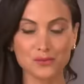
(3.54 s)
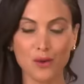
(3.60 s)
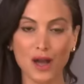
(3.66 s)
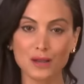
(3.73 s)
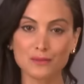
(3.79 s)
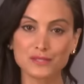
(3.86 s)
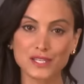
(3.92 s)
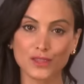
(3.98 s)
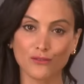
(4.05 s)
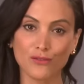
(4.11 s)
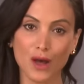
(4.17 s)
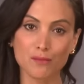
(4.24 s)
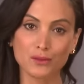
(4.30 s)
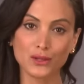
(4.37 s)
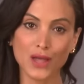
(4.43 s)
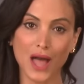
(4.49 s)
Welcome to The
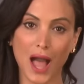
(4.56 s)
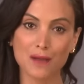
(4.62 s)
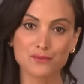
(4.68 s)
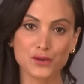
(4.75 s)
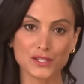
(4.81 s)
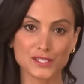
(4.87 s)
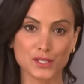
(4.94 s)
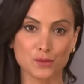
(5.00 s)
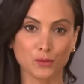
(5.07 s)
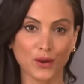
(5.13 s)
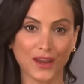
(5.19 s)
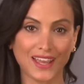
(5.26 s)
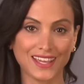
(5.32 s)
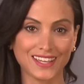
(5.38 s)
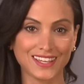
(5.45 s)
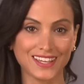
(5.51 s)
Fumble, I'm Crystal
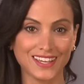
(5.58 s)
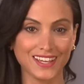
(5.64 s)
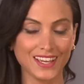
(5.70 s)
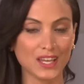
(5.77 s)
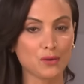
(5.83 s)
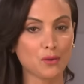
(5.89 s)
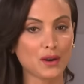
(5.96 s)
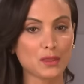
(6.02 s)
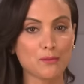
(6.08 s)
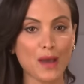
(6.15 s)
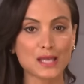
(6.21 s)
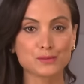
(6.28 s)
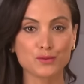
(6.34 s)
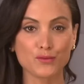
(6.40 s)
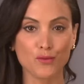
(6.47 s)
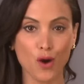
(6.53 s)
Marie. In one of the
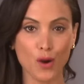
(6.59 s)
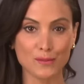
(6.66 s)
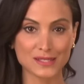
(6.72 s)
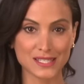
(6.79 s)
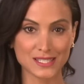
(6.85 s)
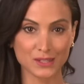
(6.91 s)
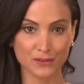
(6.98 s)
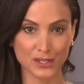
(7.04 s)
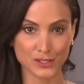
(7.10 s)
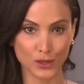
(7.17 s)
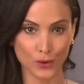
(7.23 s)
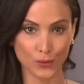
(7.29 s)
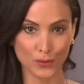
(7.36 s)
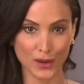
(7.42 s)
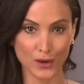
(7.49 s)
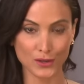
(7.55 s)
best performances of his
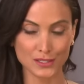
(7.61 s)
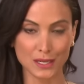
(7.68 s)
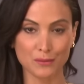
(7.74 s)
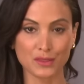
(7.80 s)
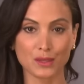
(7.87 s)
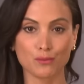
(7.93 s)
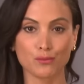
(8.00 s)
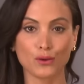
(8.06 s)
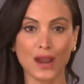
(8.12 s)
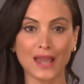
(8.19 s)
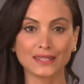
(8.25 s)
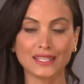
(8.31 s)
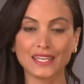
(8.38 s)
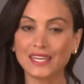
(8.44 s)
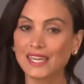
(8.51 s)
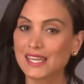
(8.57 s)
career, Timothy
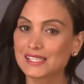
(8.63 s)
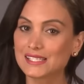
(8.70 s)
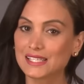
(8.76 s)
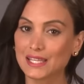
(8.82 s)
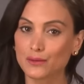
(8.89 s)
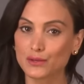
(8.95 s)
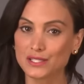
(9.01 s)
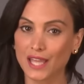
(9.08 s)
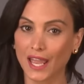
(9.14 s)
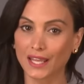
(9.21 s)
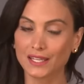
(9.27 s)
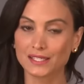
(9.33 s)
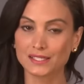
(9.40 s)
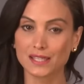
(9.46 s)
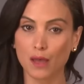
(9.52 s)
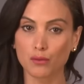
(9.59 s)
Bradley easily
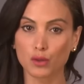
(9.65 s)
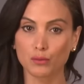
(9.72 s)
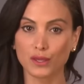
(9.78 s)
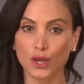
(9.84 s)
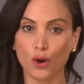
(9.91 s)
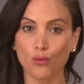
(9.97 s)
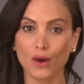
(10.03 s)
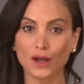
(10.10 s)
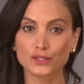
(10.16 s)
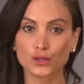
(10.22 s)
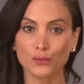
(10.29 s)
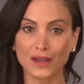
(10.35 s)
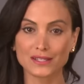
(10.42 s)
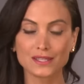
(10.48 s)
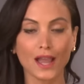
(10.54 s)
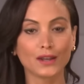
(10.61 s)
retained his WBO
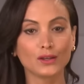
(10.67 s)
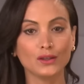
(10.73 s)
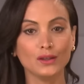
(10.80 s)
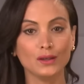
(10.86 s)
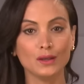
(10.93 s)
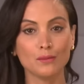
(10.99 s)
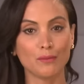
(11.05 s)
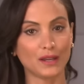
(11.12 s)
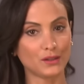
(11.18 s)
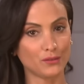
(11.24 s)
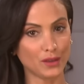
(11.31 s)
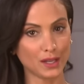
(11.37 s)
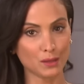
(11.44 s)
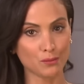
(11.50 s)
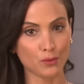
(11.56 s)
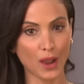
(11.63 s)
welterweight title by
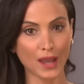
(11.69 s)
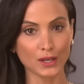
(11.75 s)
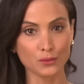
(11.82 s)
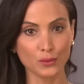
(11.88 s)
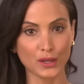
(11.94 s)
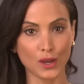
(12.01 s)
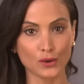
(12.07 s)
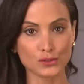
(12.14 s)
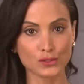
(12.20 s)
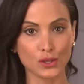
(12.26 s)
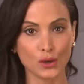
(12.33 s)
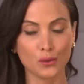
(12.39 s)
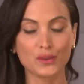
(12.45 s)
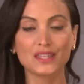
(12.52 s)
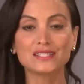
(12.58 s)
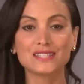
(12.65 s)
defeating Brandon Rios
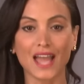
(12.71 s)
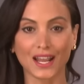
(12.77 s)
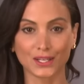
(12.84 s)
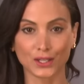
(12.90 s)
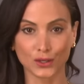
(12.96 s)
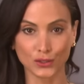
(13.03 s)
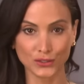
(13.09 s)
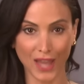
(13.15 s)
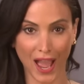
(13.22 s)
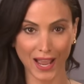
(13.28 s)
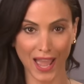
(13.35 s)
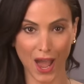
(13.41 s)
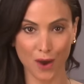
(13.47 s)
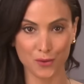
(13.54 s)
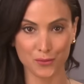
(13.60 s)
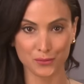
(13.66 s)
with a technical
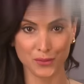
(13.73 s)
knockout.